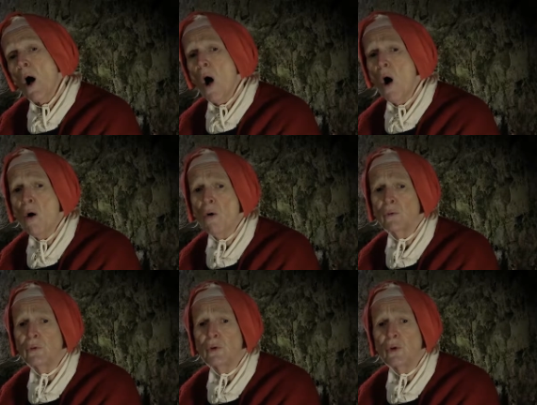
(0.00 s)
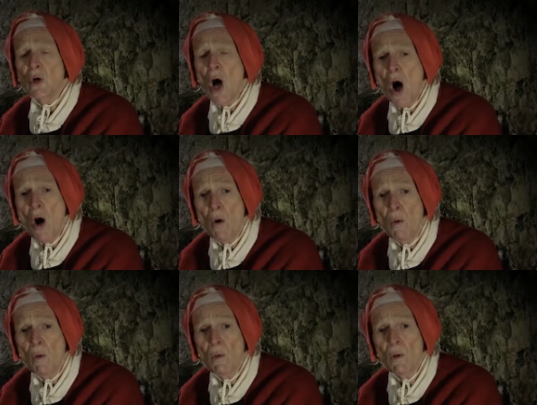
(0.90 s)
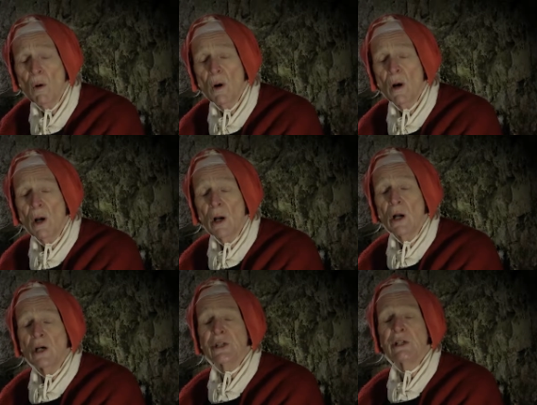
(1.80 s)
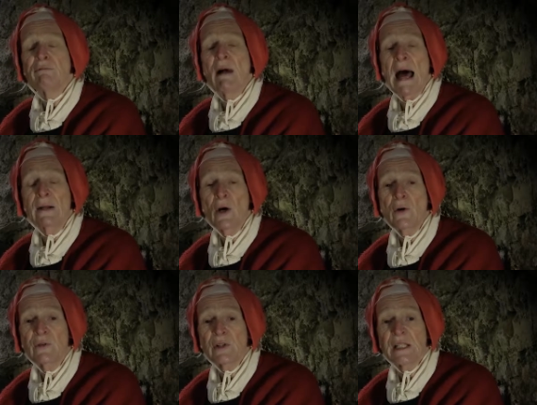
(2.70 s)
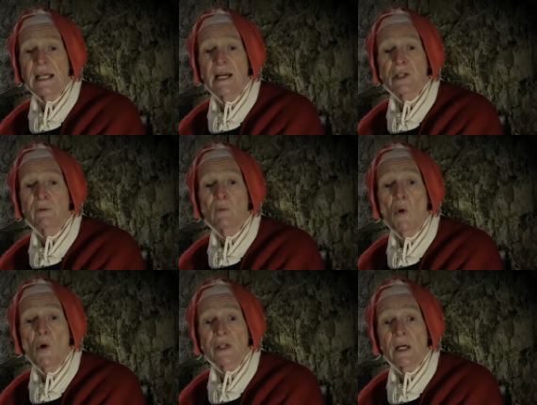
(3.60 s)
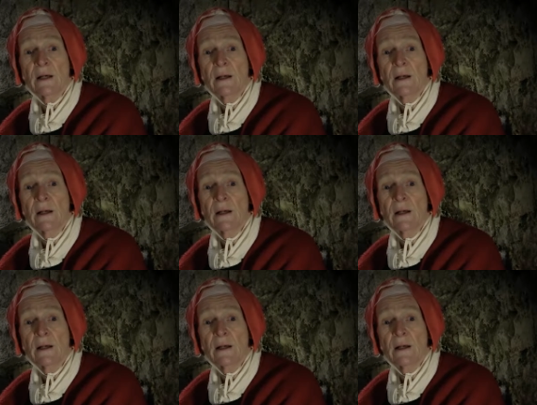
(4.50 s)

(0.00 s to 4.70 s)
Oh no! She ran over to the edge of the water